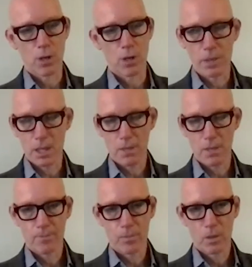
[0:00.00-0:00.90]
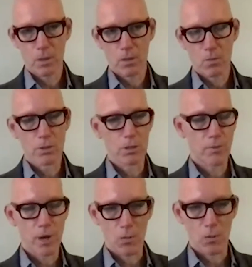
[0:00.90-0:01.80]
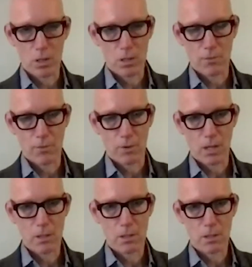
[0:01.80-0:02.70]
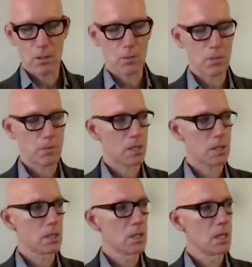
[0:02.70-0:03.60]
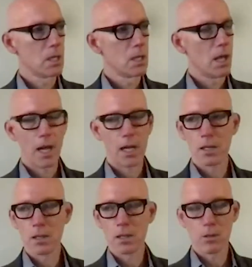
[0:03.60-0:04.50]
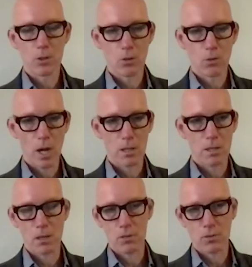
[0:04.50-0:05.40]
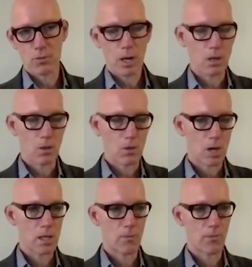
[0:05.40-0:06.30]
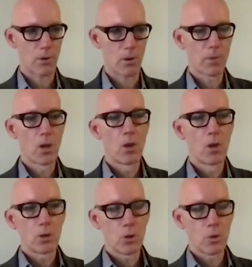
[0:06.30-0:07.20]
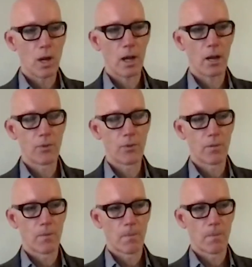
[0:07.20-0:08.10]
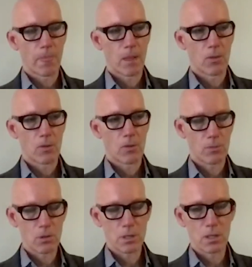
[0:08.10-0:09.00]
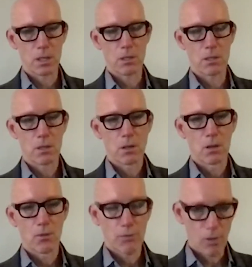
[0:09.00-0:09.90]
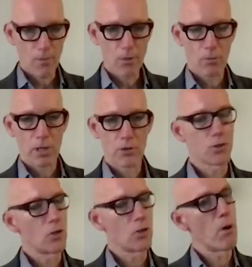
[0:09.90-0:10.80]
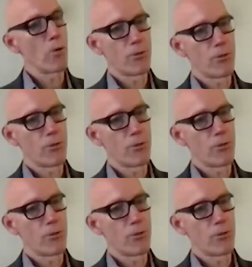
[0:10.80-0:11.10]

Germany, which is far worse than France in this respect, and in the US and Australia, where I come from, you have communities from the region on both